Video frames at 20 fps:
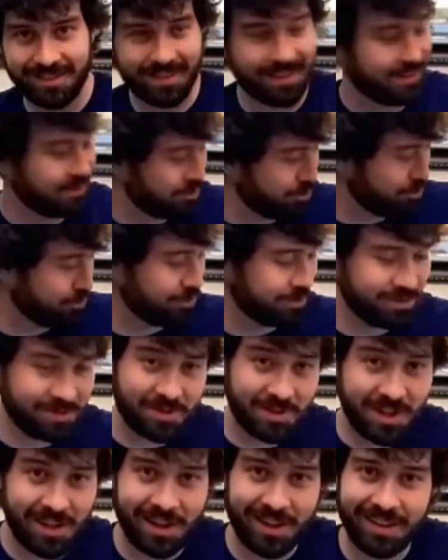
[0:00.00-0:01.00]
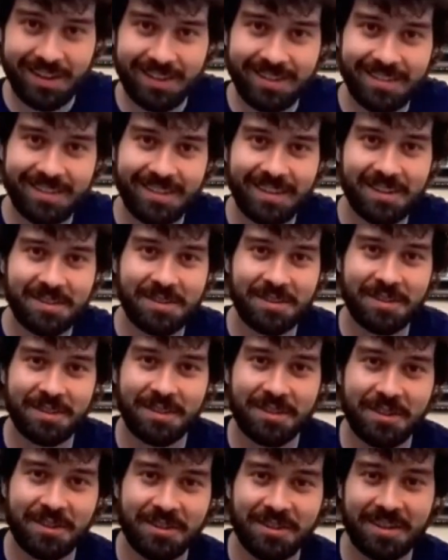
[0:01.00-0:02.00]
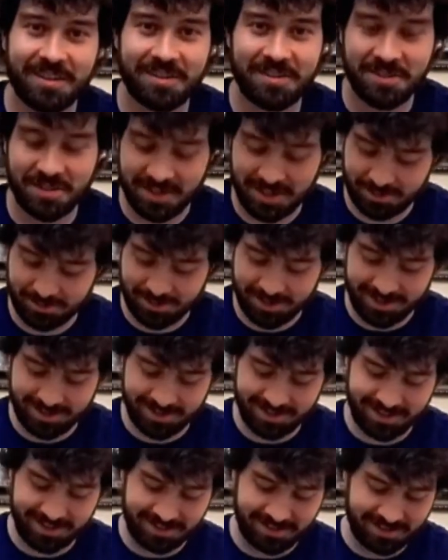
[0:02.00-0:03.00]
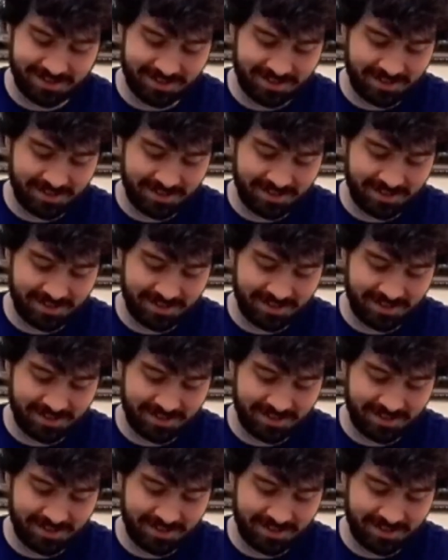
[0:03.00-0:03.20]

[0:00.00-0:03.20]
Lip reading: How cool is that? That's a collector's item right there.